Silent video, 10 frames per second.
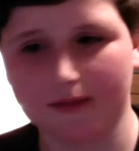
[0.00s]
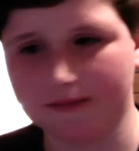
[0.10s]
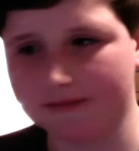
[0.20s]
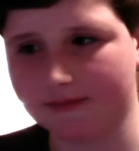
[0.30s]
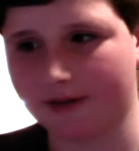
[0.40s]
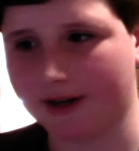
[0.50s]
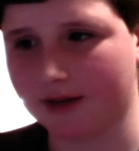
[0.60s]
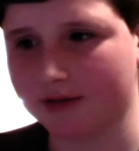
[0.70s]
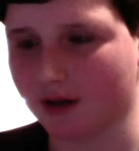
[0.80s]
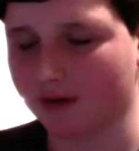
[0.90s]

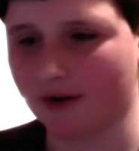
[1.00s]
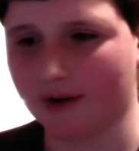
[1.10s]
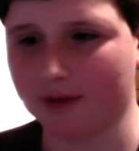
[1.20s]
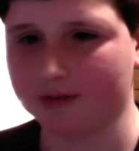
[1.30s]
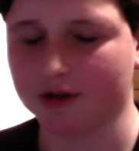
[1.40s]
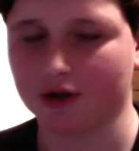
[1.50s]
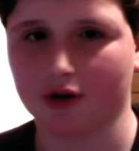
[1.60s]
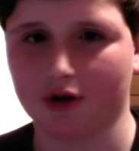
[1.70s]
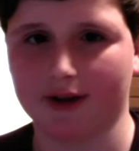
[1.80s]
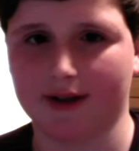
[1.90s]
videos that are very
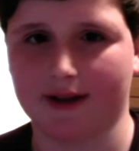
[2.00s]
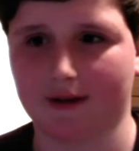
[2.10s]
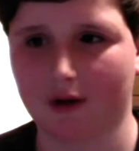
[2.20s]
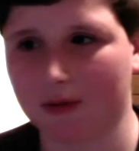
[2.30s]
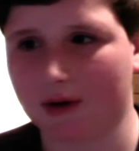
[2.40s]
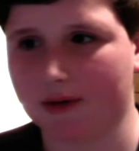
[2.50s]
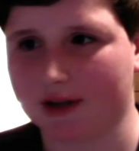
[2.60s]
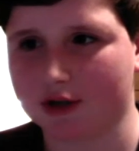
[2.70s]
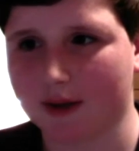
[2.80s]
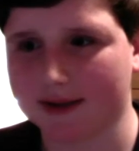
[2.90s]
obscure and then uploading
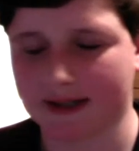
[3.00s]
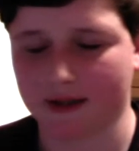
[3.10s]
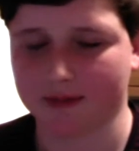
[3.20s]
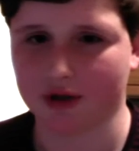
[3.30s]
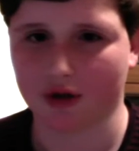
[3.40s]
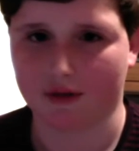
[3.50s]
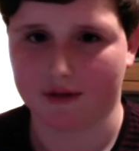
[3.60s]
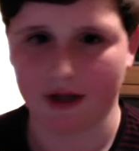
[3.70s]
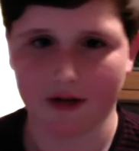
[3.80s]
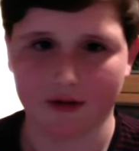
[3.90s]
20 obscure
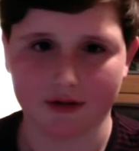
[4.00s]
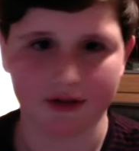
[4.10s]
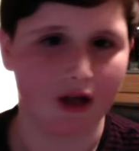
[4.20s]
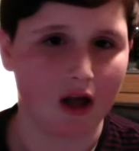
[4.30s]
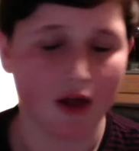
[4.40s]
videos